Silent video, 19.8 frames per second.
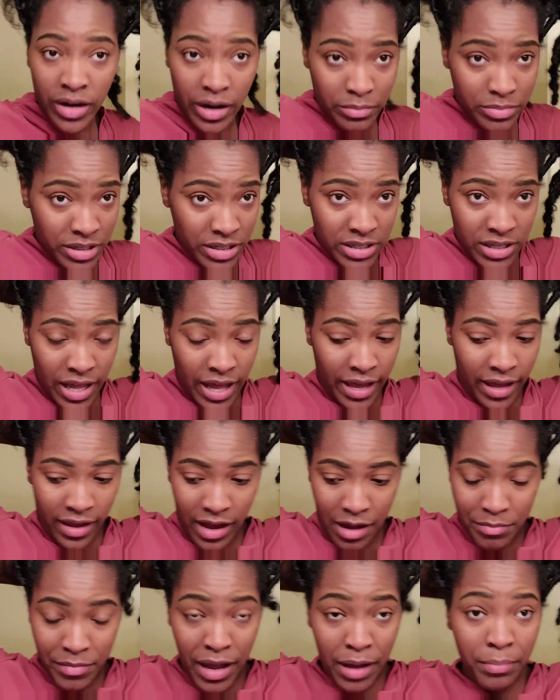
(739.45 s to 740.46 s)
I'm just like,
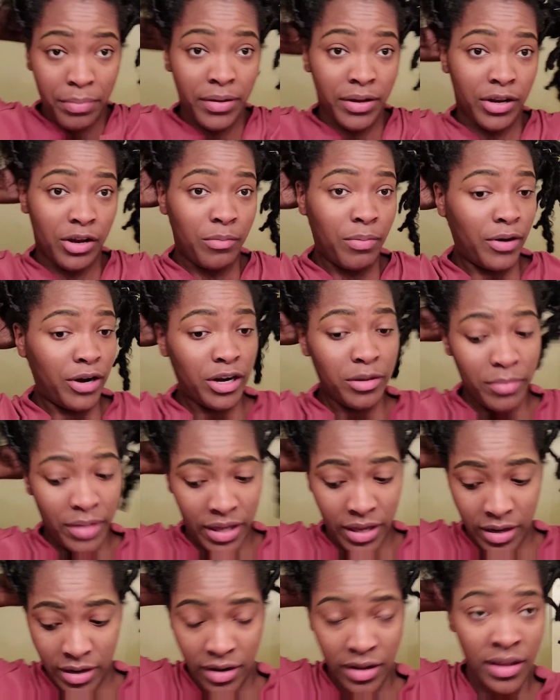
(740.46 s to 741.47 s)
I'm not putting no perm in
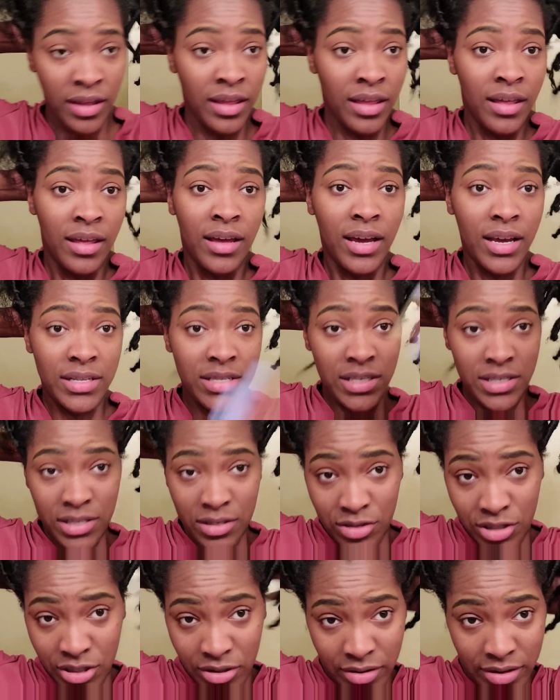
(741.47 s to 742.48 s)
here because it's
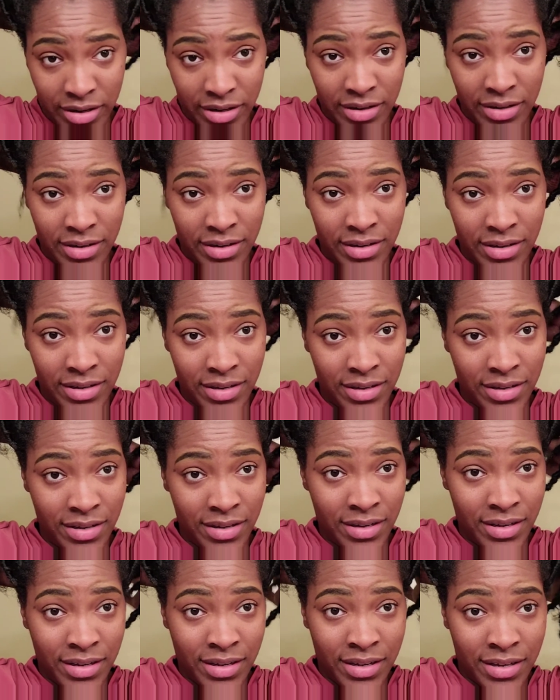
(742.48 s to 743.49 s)
too short.
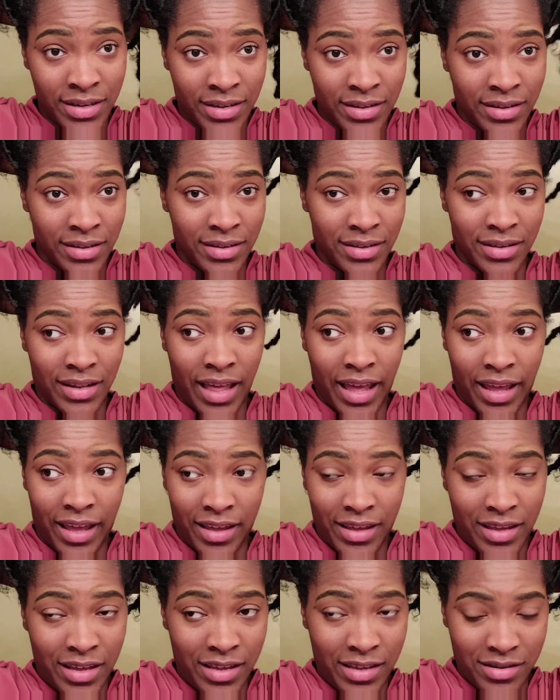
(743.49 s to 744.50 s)

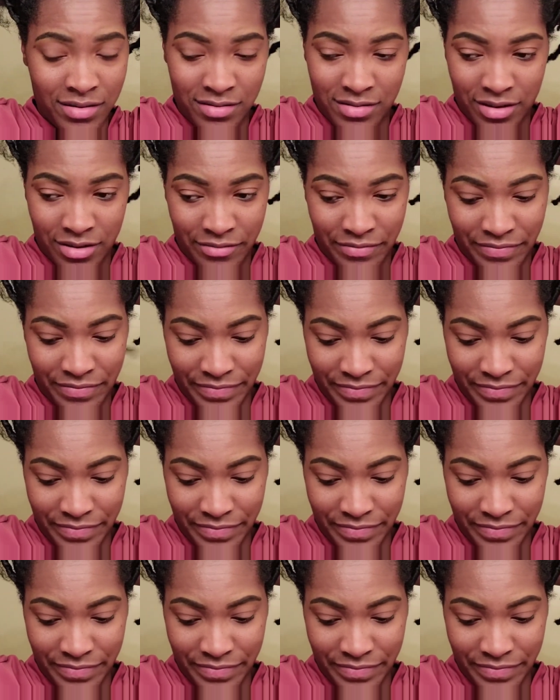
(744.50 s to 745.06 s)
Like, no.